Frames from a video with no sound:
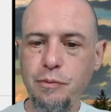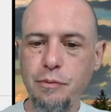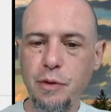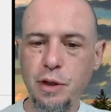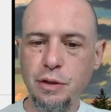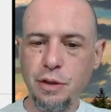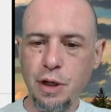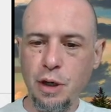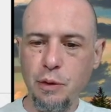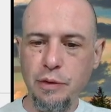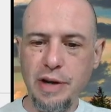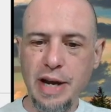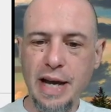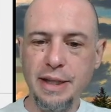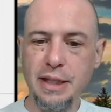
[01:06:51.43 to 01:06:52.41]
So we
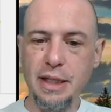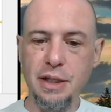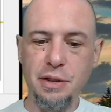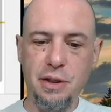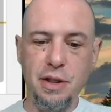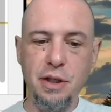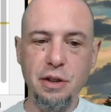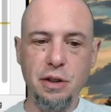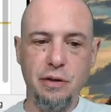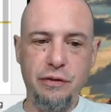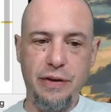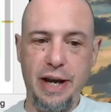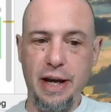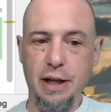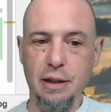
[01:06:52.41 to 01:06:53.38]
got this. This should
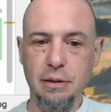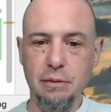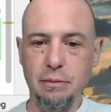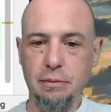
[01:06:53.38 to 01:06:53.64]
fail